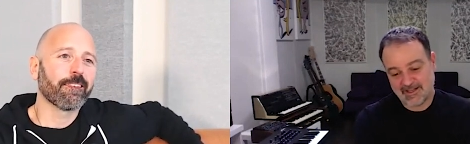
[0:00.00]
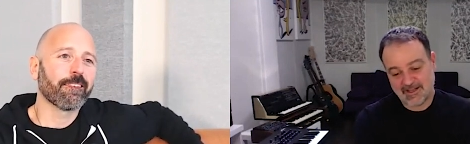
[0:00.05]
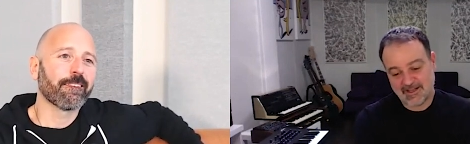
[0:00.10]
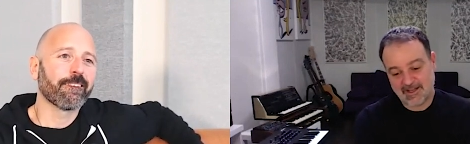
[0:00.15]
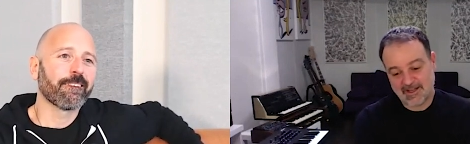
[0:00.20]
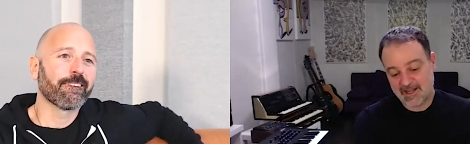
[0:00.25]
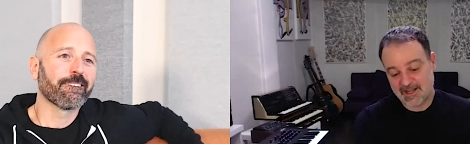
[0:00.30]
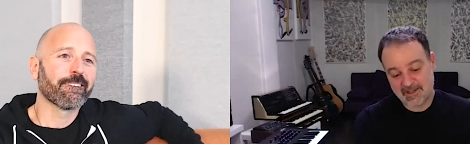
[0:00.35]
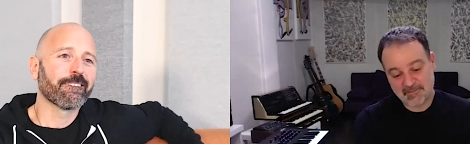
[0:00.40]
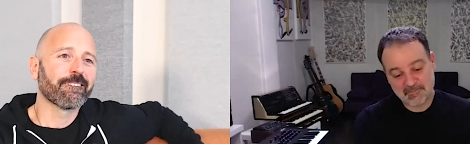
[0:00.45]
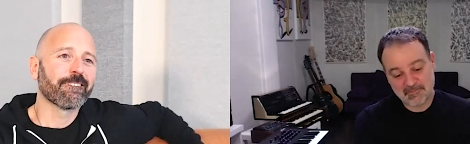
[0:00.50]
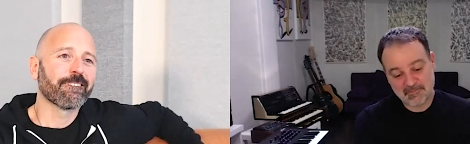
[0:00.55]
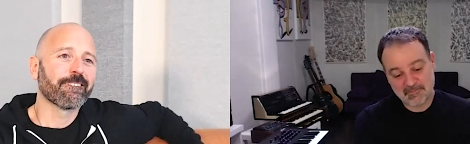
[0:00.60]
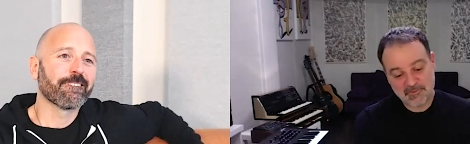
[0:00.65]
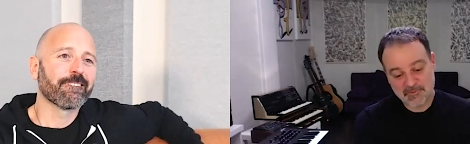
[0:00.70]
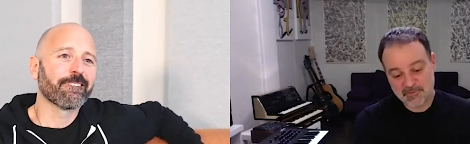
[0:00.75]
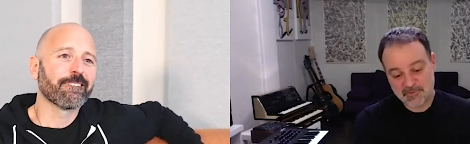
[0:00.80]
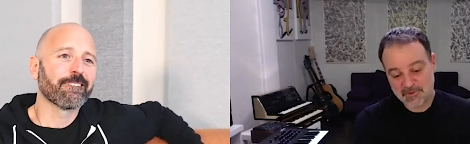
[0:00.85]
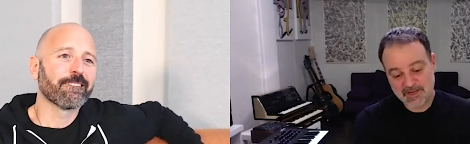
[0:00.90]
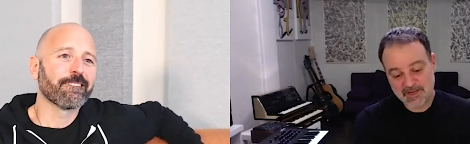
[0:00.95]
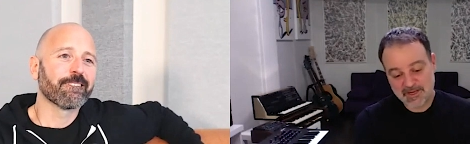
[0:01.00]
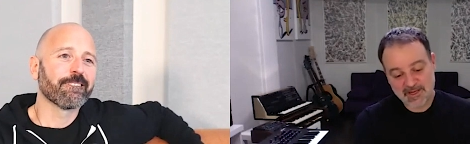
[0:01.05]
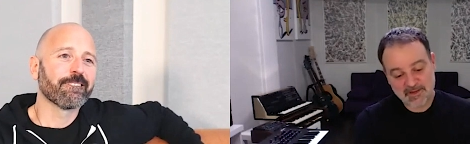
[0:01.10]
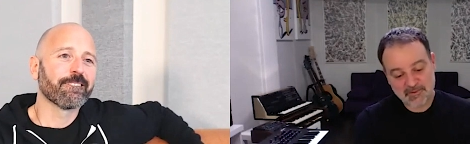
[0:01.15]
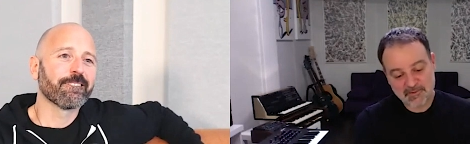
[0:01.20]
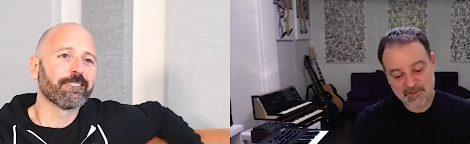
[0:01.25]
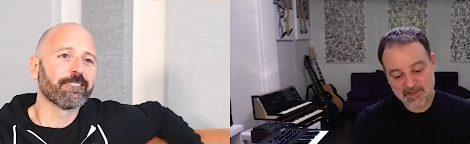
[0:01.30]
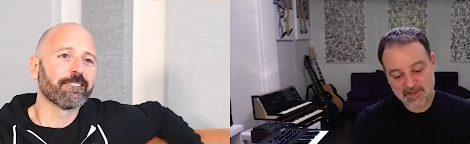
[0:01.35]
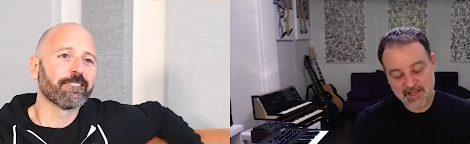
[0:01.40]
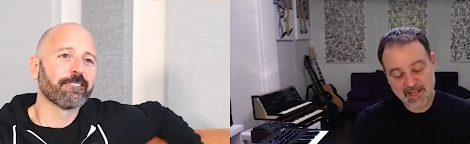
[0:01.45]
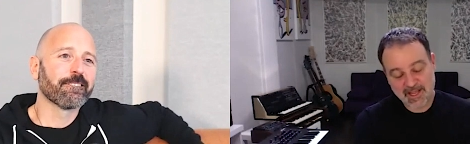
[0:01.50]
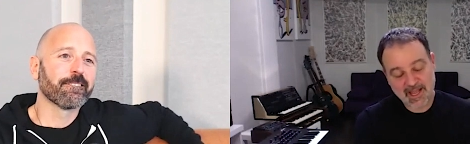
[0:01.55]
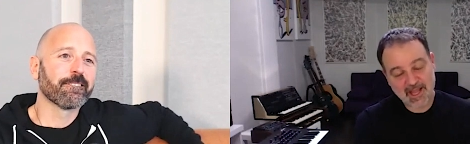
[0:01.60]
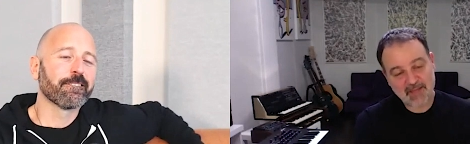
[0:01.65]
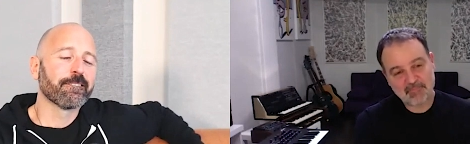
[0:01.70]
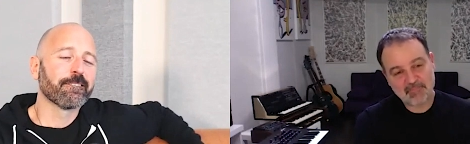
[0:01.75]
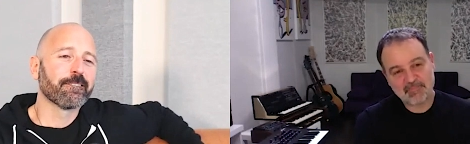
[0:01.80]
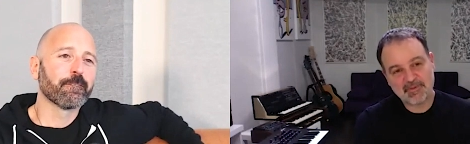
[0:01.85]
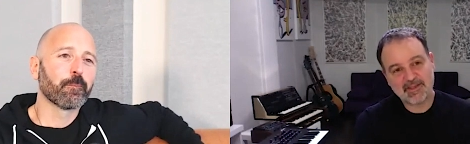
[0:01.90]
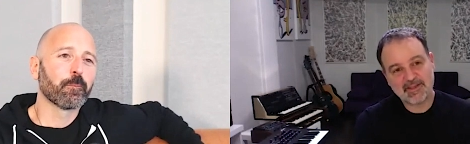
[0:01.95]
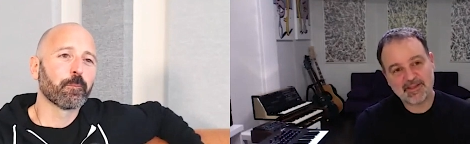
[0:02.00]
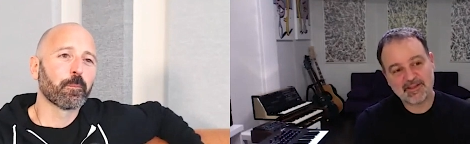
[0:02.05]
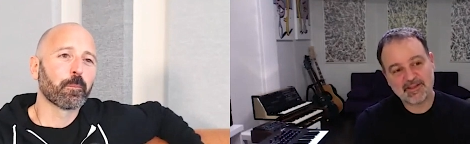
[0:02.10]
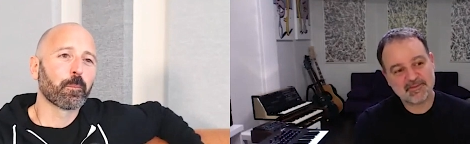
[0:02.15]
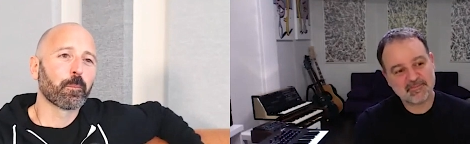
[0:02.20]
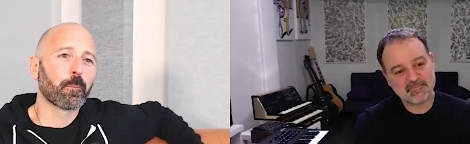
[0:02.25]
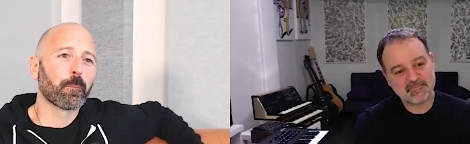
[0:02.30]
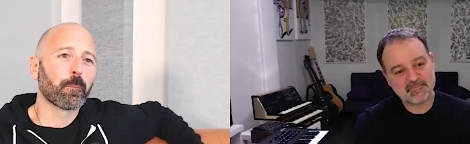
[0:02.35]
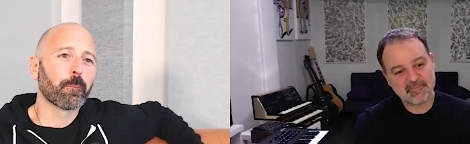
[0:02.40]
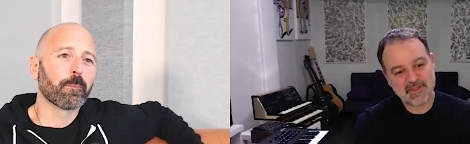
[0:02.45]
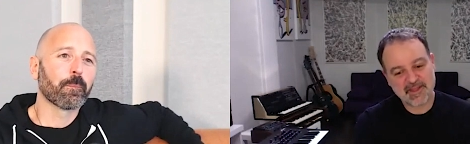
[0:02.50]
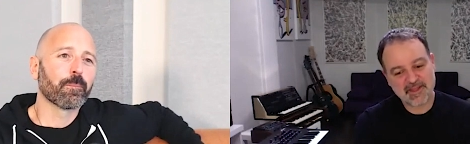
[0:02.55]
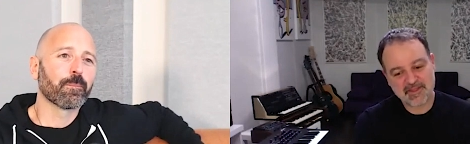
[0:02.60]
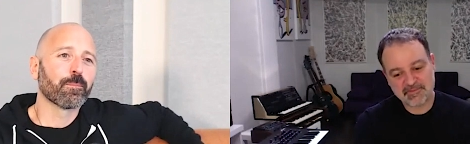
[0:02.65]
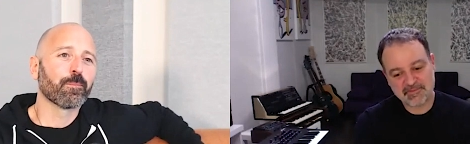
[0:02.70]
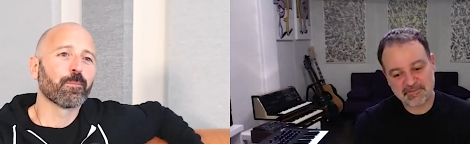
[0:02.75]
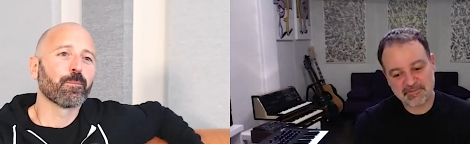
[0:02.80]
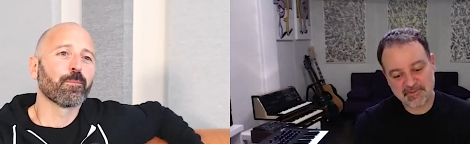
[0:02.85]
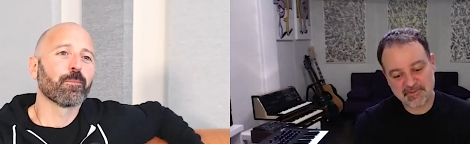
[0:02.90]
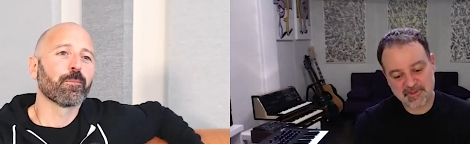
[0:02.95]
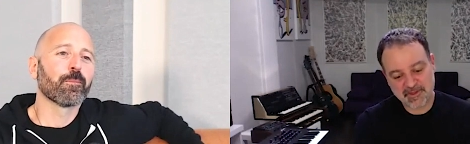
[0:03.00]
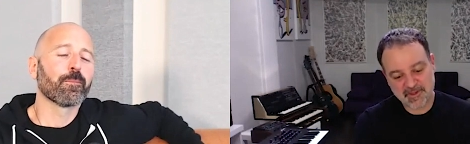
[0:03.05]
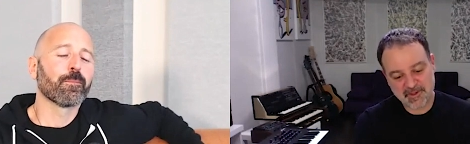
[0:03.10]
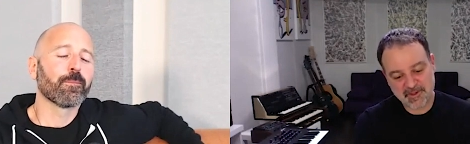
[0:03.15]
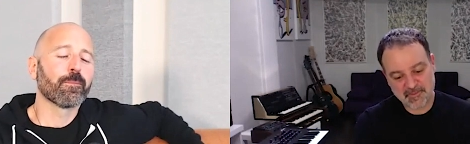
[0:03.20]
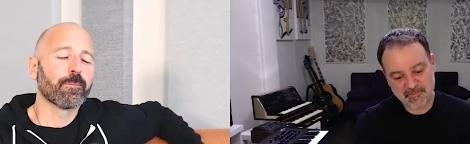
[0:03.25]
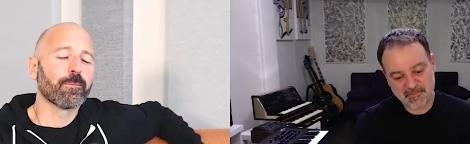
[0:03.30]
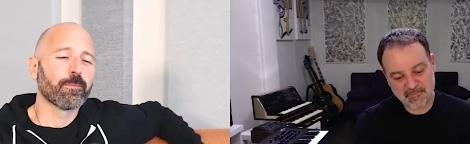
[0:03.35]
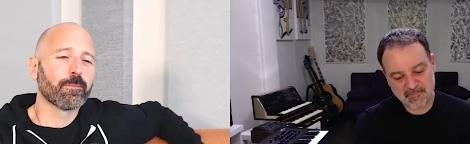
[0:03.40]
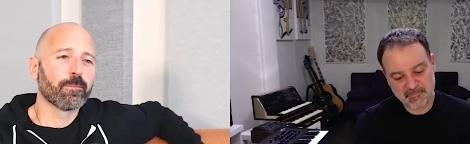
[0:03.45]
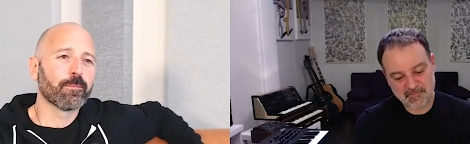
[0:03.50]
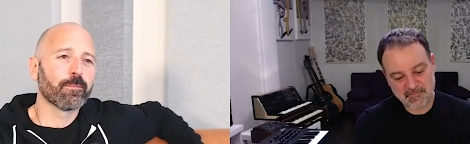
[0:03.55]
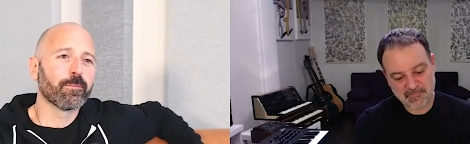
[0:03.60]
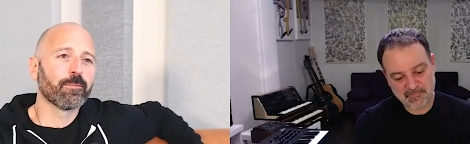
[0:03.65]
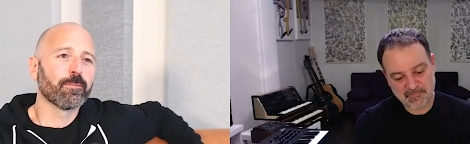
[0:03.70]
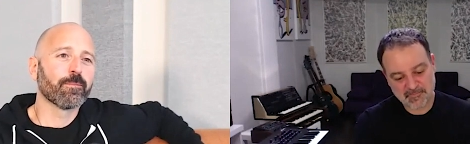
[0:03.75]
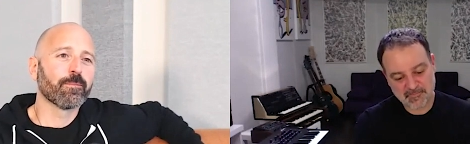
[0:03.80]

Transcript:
Speaker 1: I'm really, really happy that um,